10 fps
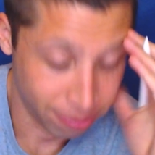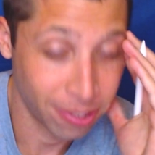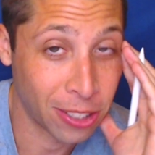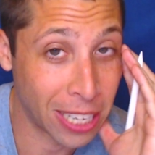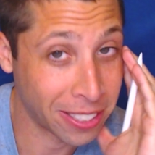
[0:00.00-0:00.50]

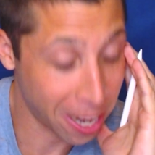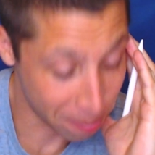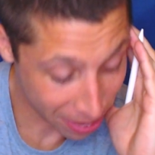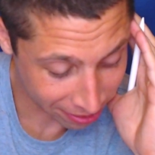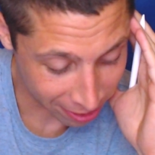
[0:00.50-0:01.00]
So that's kind of
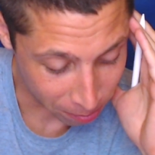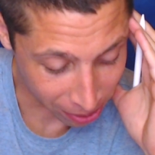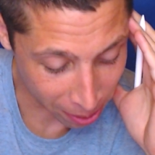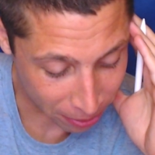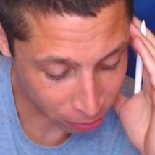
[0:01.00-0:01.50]
messy,
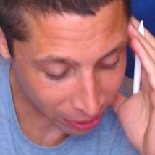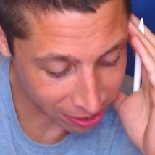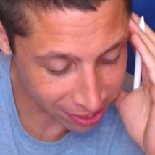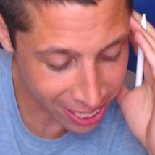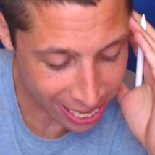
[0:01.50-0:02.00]
right? Because we can
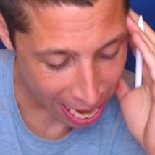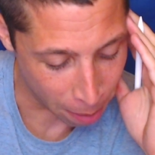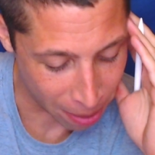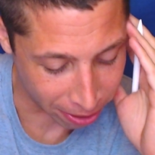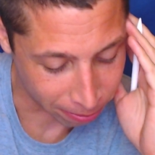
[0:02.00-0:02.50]
see it now
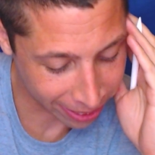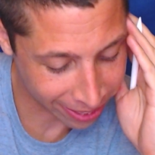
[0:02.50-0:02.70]
better, right?